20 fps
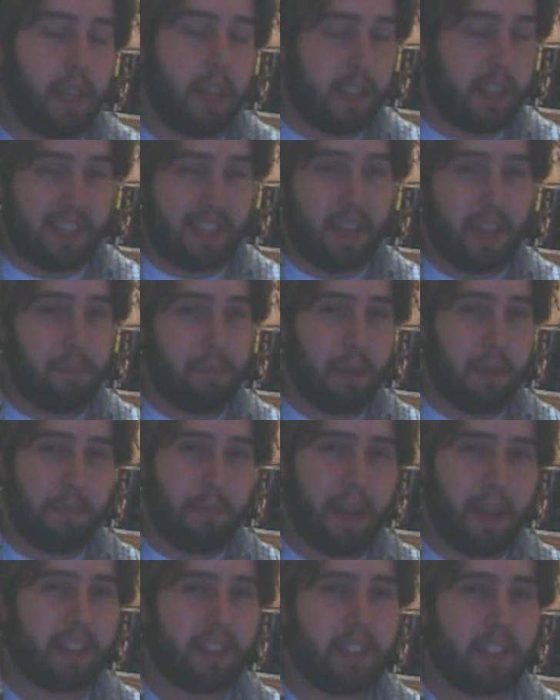he has not
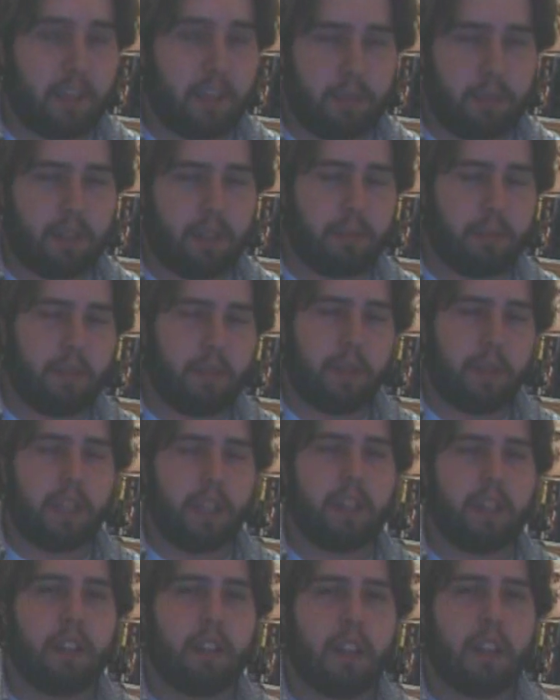been back to
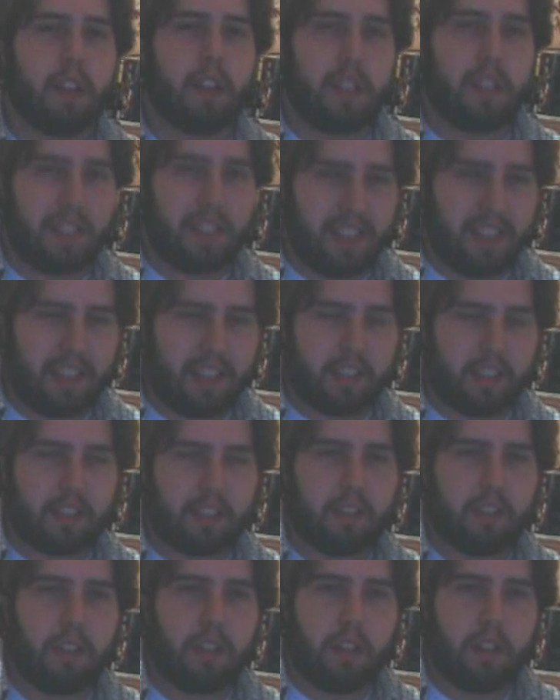WWE
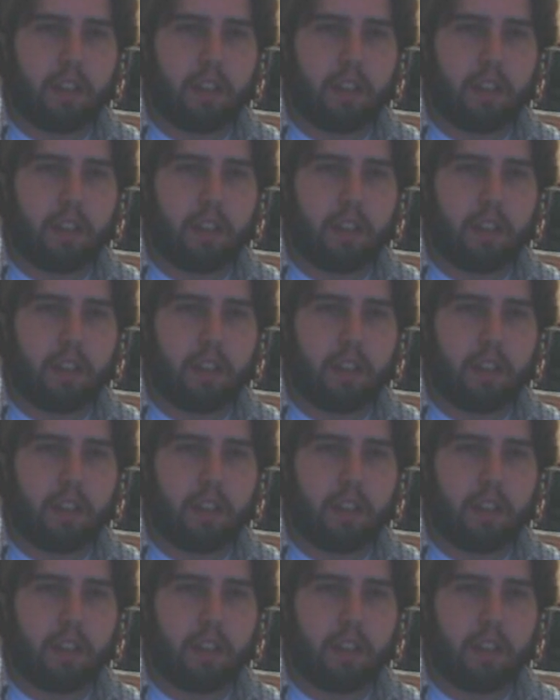since